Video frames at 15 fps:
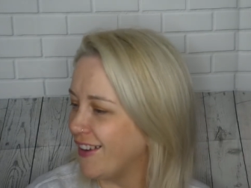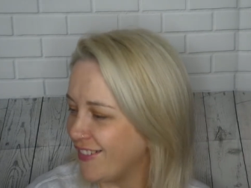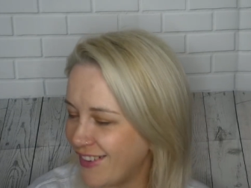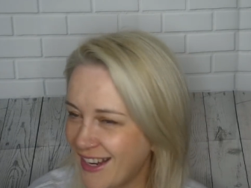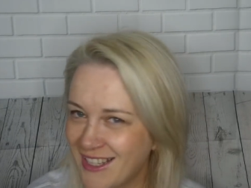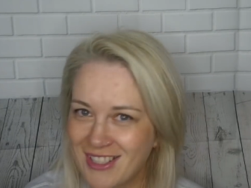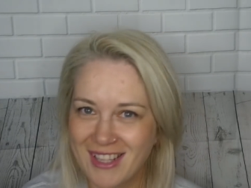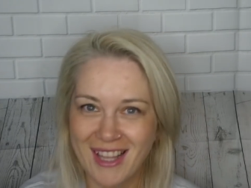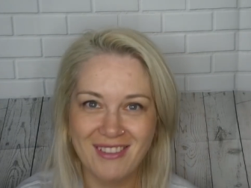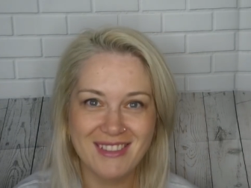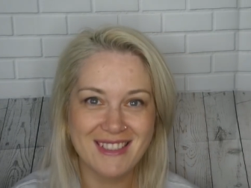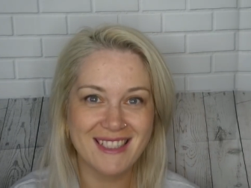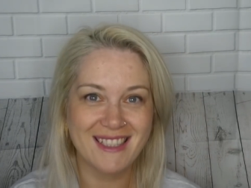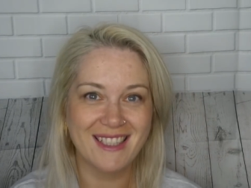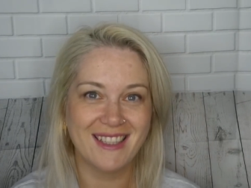Right, so that was
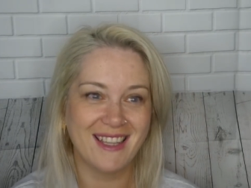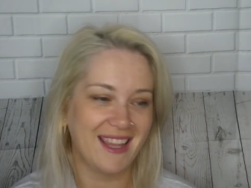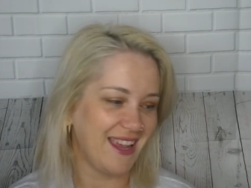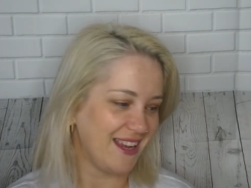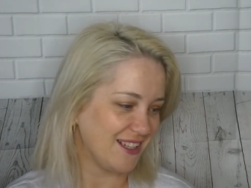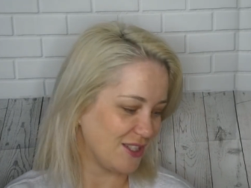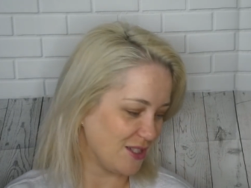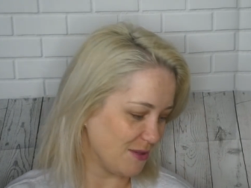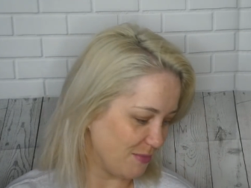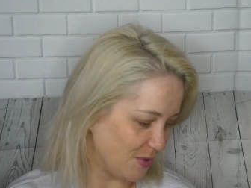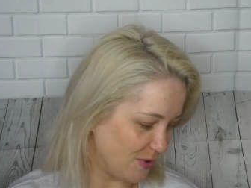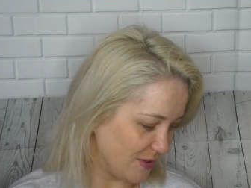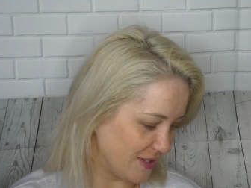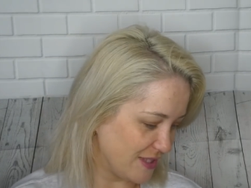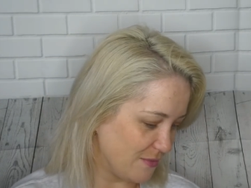the little extra
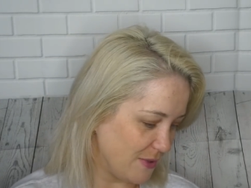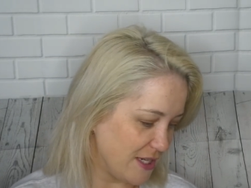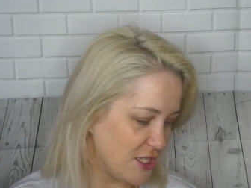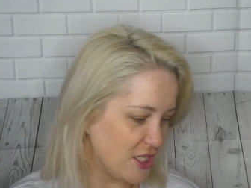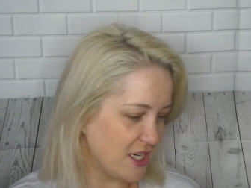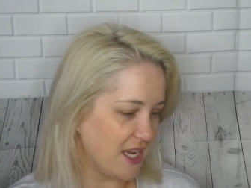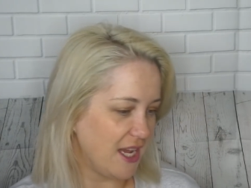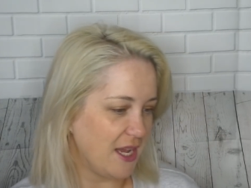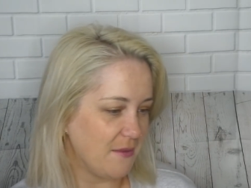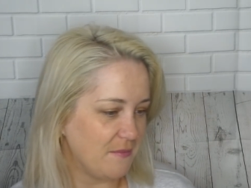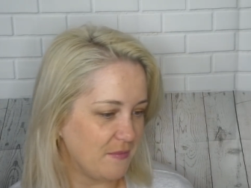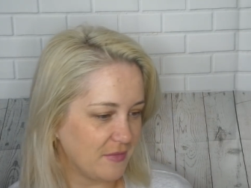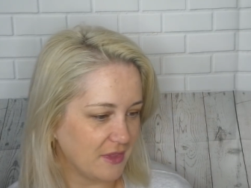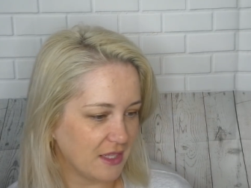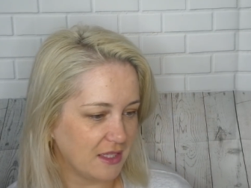box, which
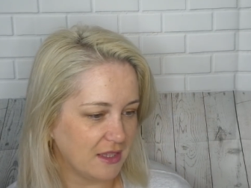um,